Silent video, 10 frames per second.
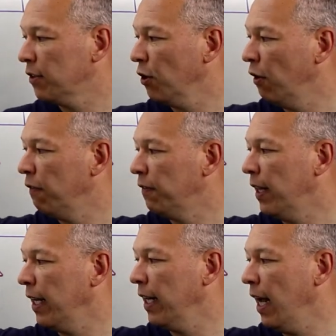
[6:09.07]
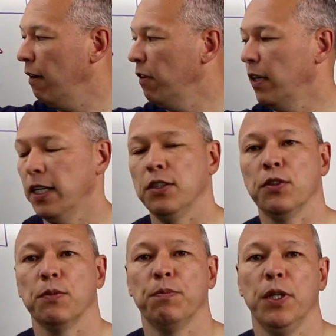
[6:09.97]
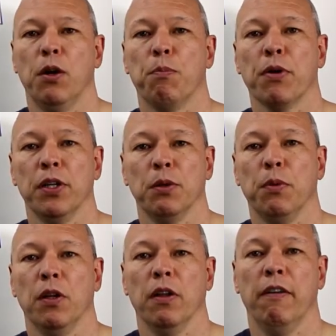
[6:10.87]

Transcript: So if they can have a nice, printable